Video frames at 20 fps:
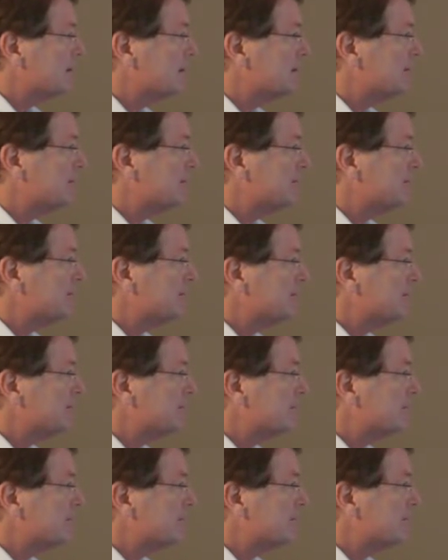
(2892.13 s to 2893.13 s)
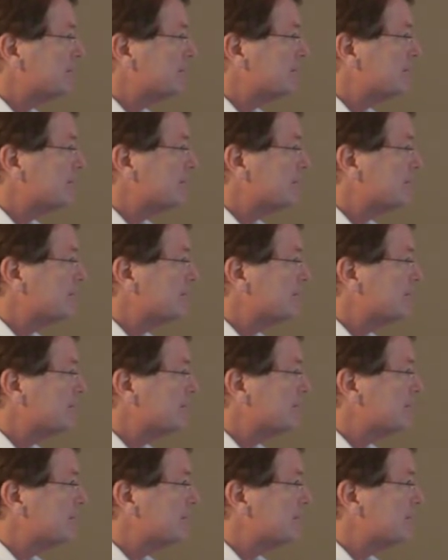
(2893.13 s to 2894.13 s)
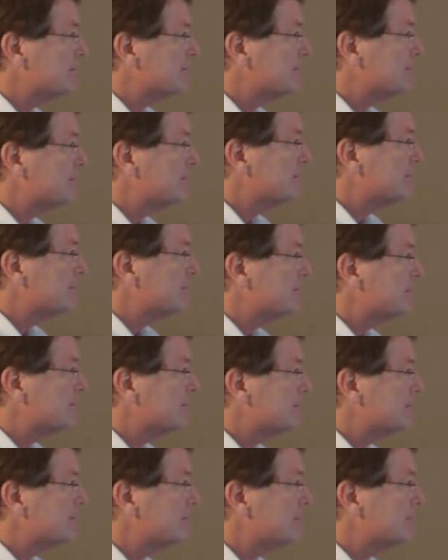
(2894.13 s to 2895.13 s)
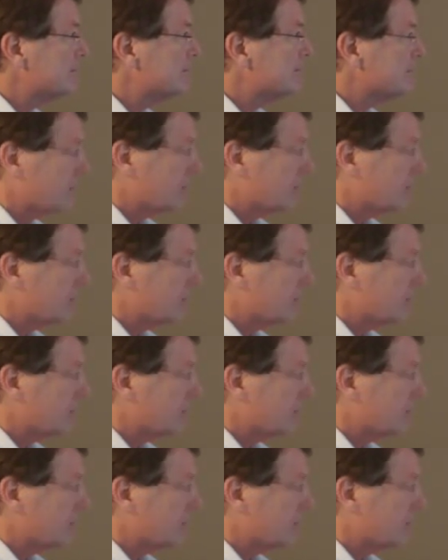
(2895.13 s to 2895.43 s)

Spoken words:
This person isn't speaking.